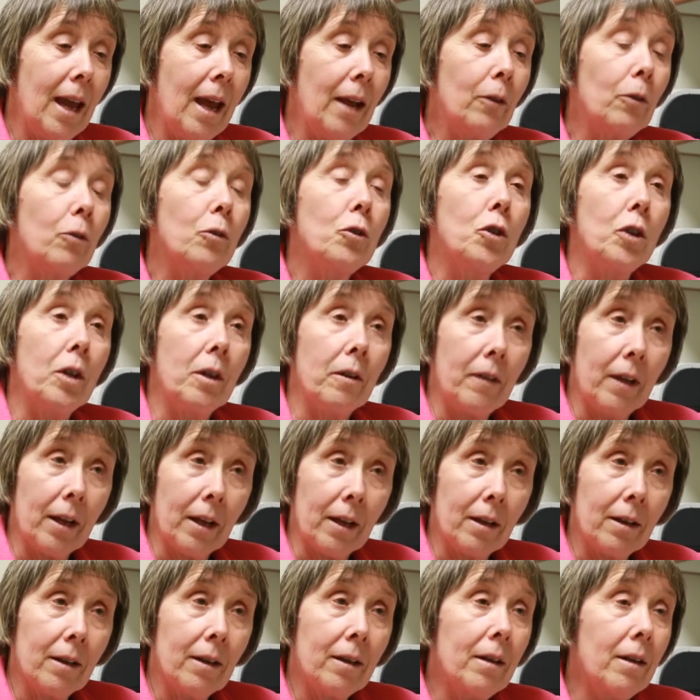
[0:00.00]
energy
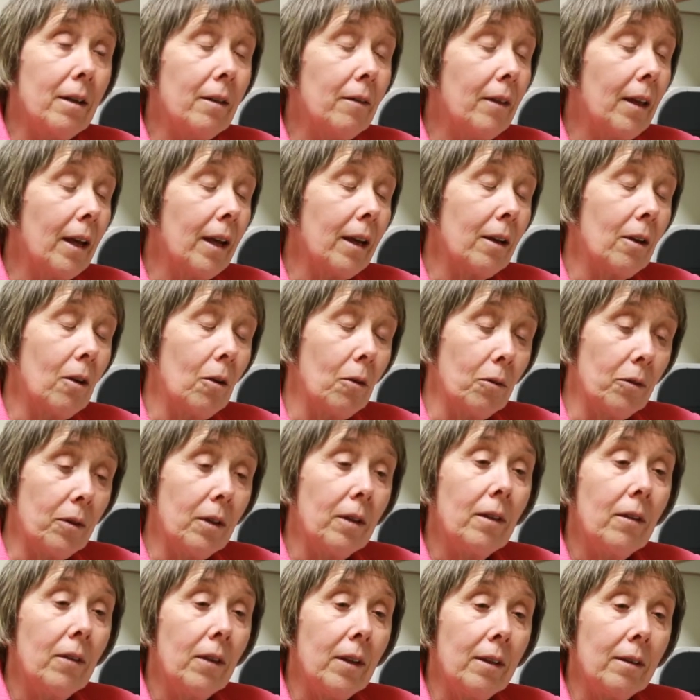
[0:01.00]
that goes
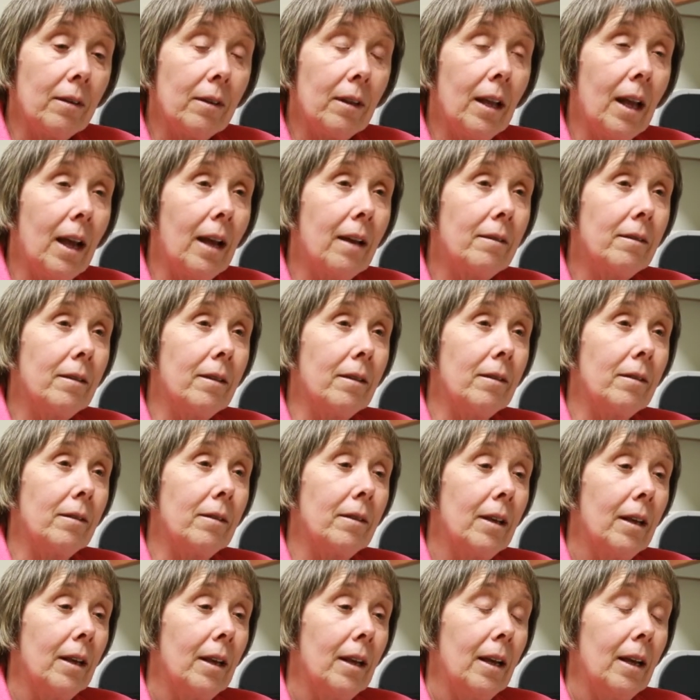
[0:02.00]
into these classes